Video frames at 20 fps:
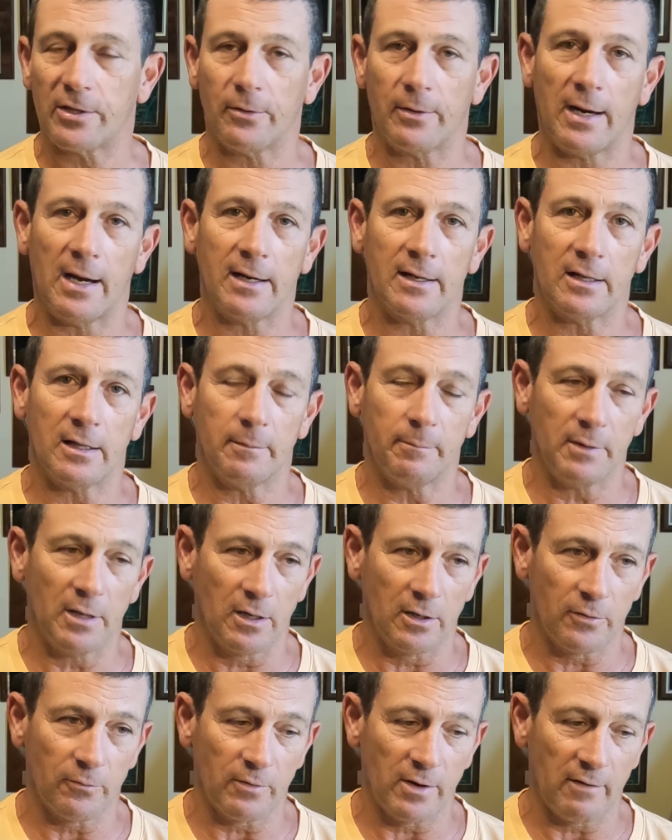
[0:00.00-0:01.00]
They're out in the
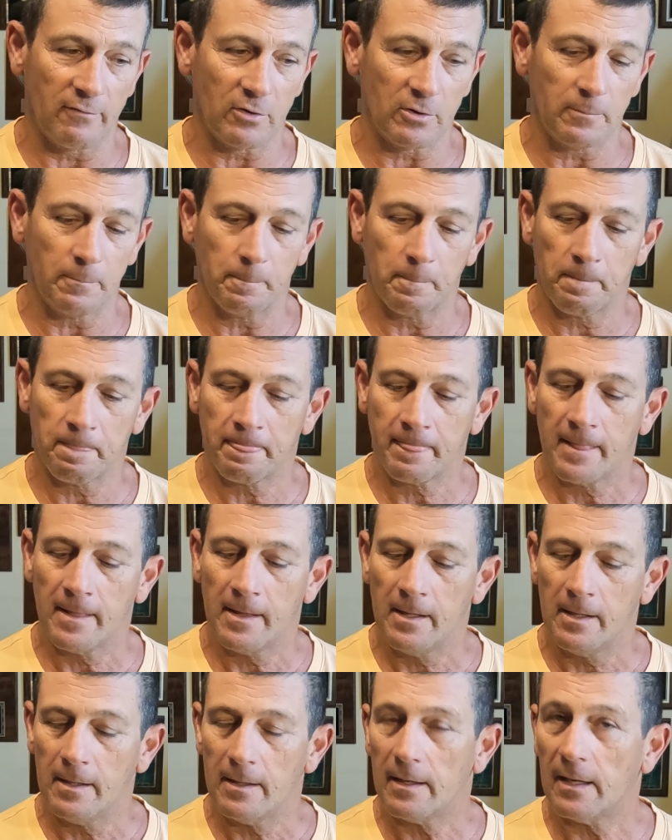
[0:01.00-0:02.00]
middle of the river,
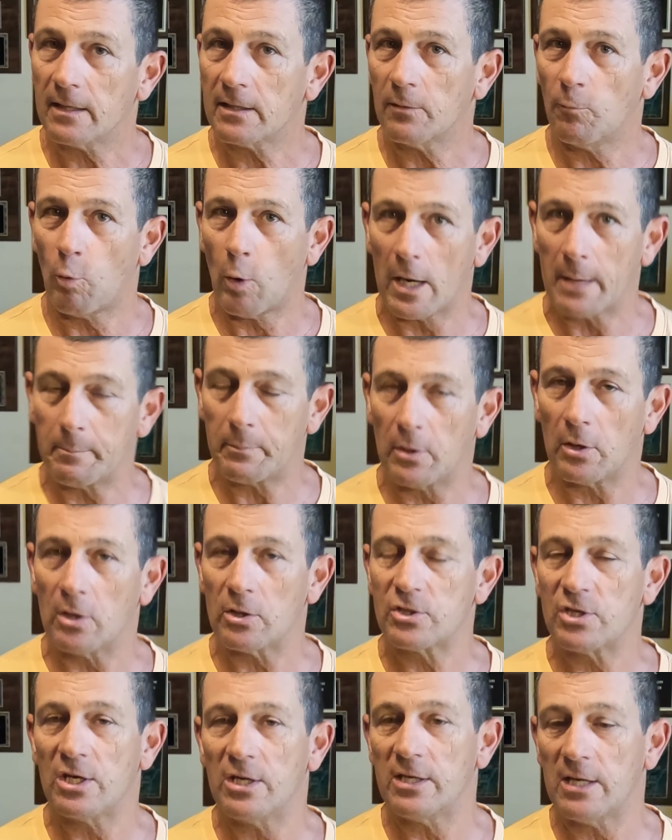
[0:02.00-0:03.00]
like the white
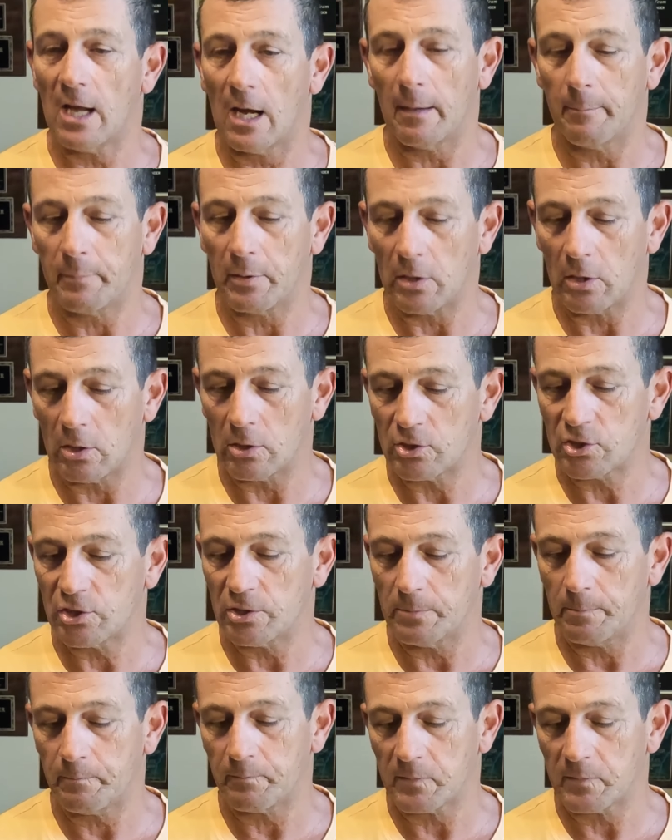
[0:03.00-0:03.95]
perch and the yellow perch,